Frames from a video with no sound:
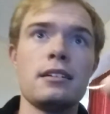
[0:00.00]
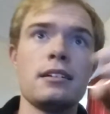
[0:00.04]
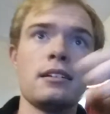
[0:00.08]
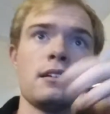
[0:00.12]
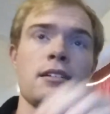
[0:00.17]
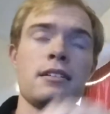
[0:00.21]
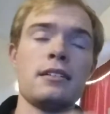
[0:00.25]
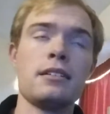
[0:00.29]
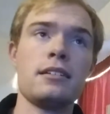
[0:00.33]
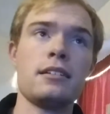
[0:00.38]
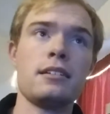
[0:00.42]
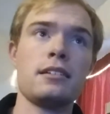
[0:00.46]

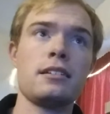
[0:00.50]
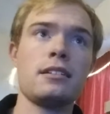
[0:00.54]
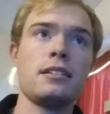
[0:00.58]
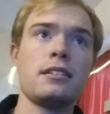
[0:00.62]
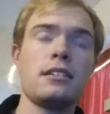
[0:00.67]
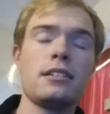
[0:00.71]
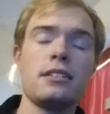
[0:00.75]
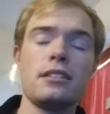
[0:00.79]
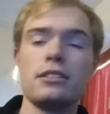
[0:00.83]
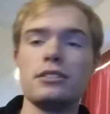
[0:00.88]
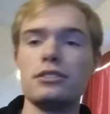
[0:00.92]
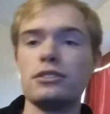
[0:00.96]
Uh,
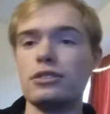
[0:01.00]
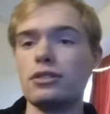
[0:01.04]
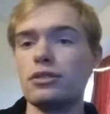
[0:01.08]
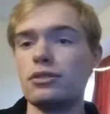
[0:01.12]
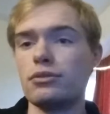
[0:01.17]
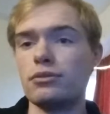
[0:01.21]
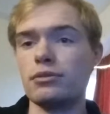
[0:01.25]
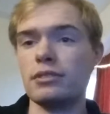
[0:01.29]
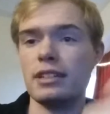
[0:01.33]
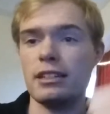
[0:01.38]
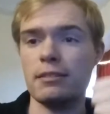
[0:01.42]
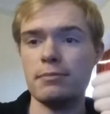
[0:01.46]

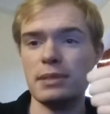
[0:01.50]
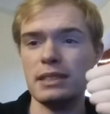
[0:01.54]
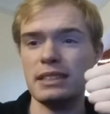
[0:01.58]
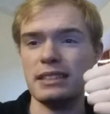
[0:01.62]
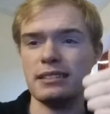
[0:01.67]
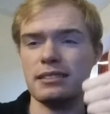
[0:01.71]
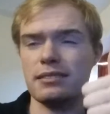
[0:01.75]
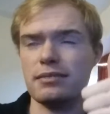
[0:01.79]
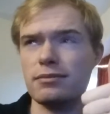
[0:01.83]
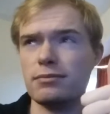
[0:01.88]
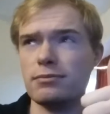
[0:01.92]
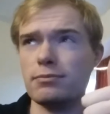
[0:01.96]
so I've
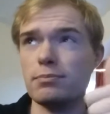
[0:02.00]
been.